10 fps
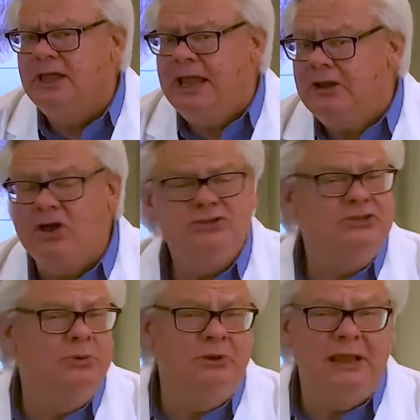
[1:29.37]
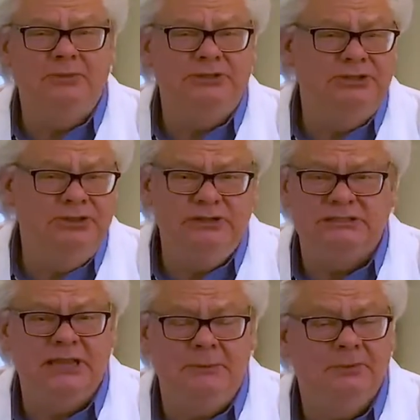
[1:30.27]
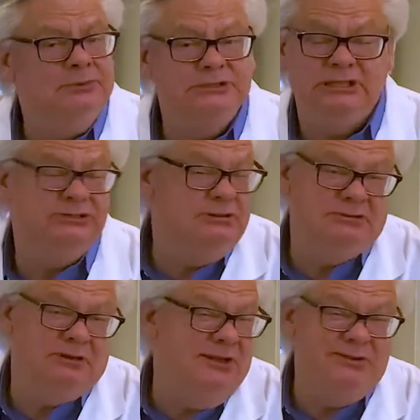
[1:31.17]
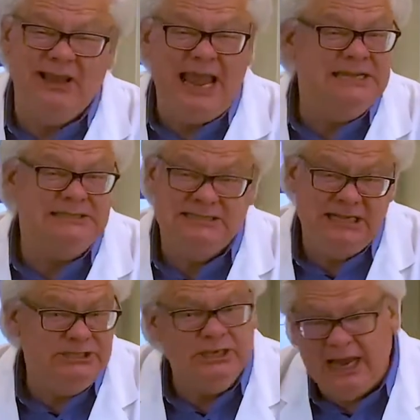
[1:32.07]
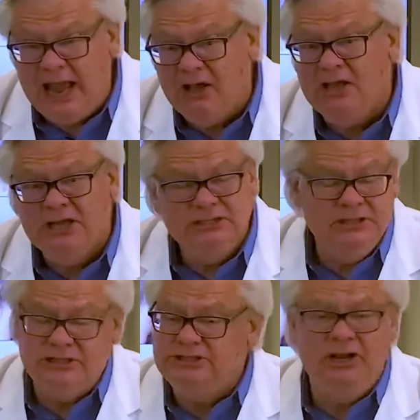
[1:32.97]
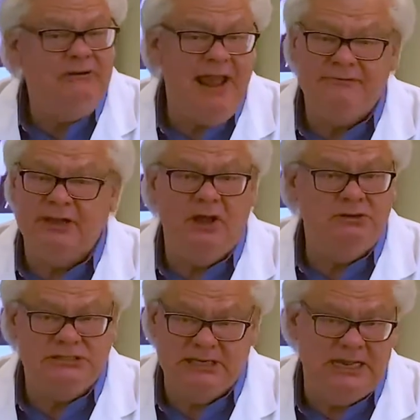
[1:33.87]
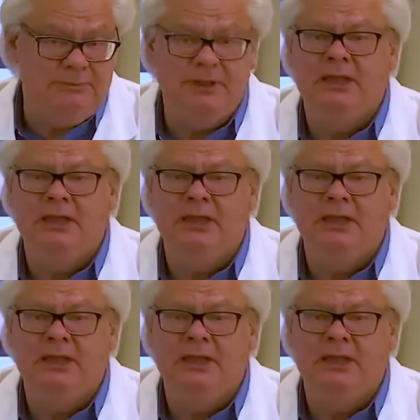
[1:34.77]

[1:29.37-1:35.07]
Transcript: And also we're able to do this type of procedure under local anesthesia now so that you don't have to go to sleep.